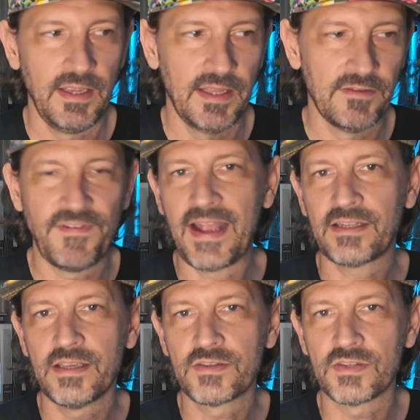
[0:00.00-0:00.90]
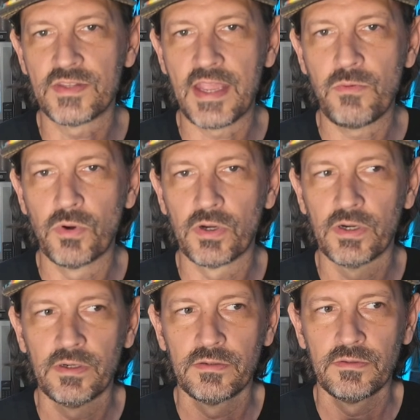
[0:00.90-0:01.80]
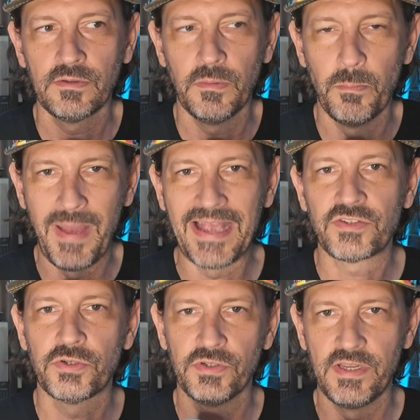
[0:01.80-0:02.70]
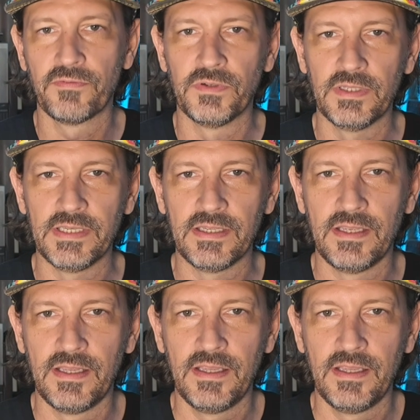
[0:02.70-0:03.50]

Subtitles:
And the fact is they were mastered differently.